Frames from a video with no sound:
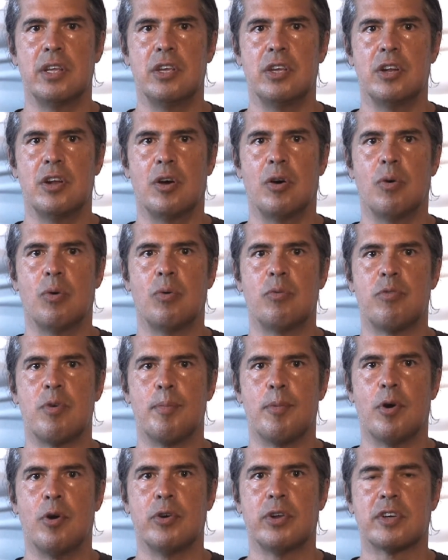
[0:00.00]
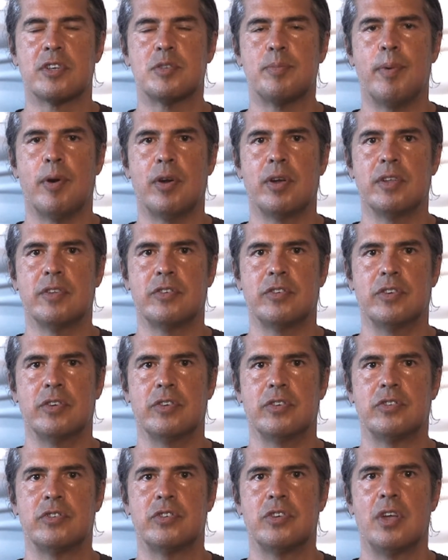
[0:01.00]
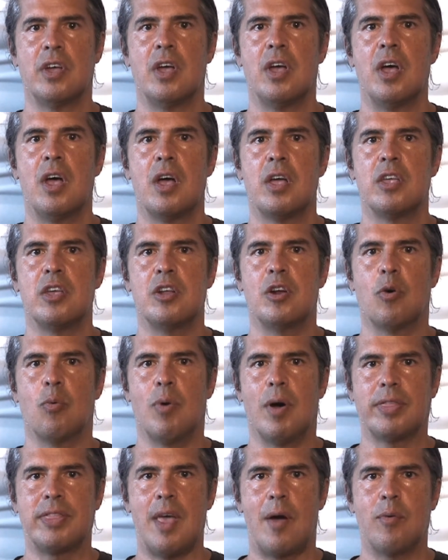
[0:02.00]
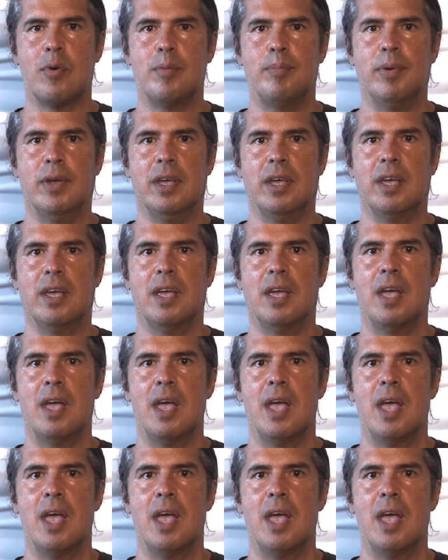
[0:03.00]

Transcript: from her own experiences, what that would be,